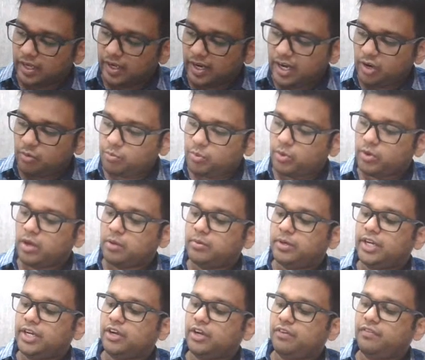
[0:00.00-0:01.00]
and
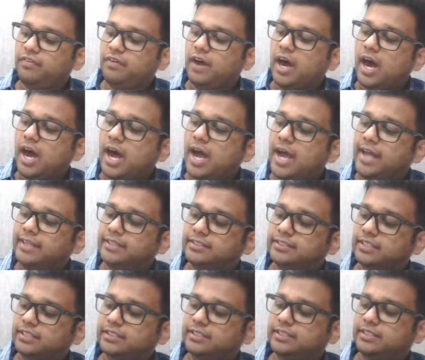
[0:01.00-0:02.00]
probability of high
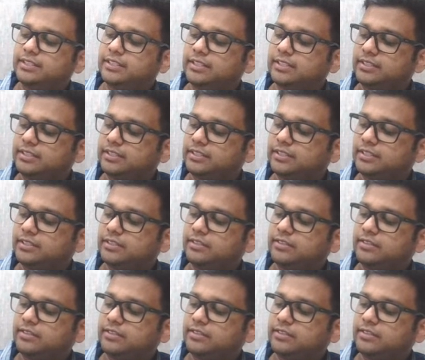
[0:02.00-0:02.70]
successes